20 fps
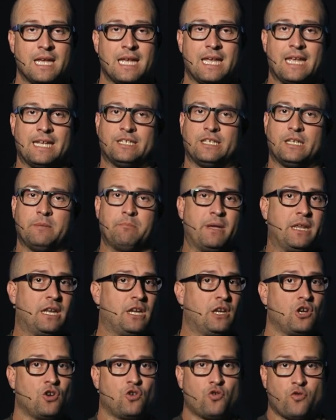It's been
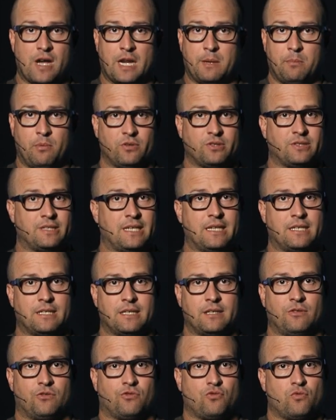an incredible
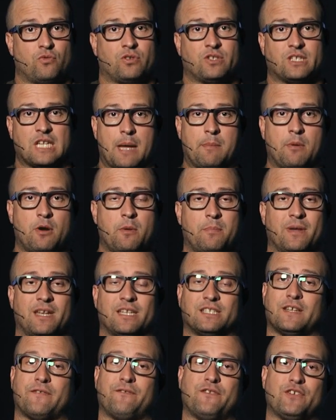season through summer, but
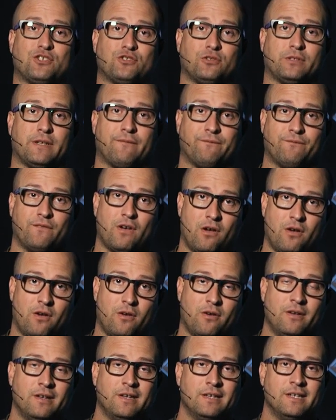it's officially fall